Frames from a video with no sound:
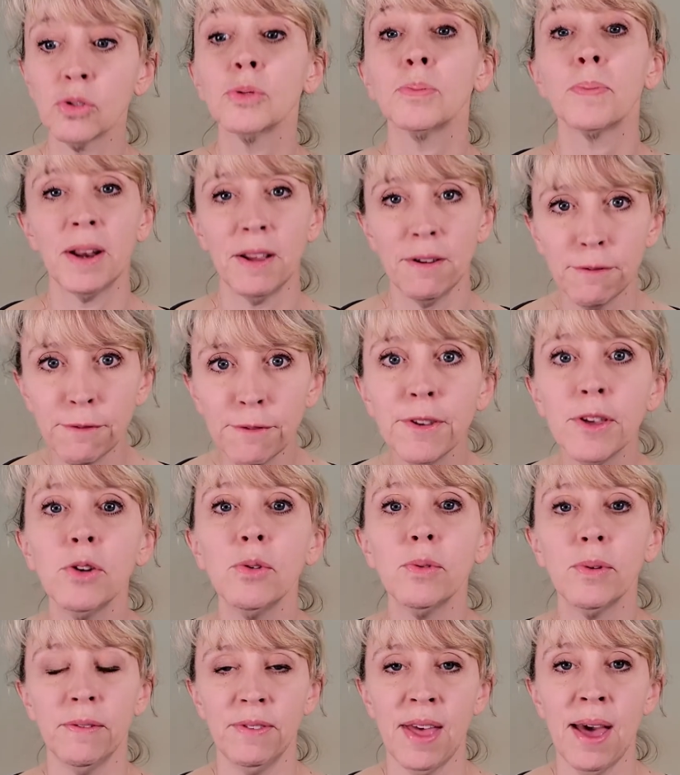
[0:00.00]
but a
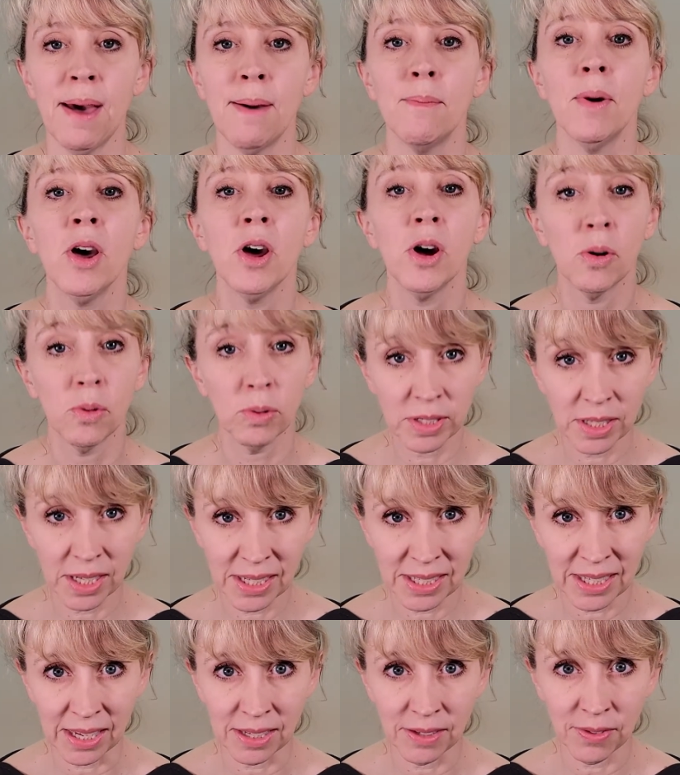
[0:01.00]
few of them were
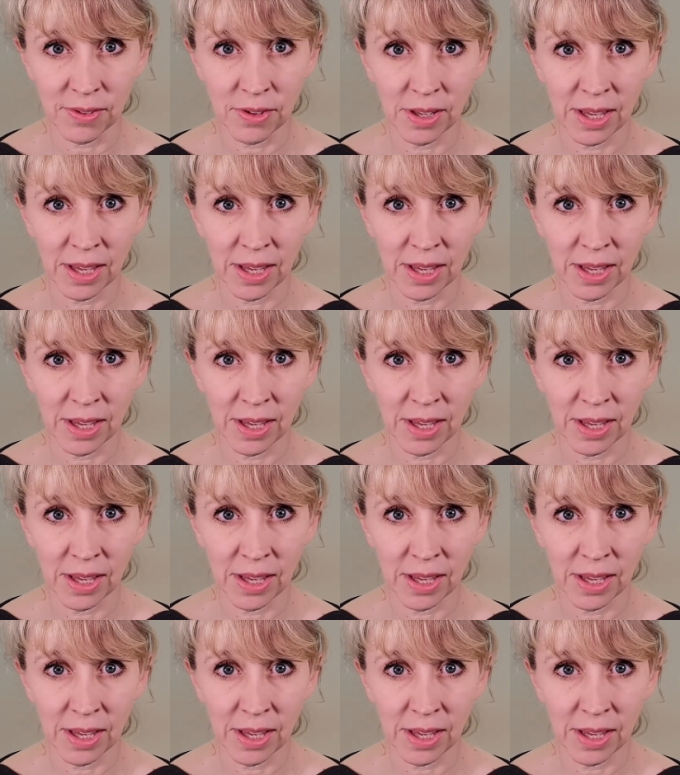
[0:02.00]
successful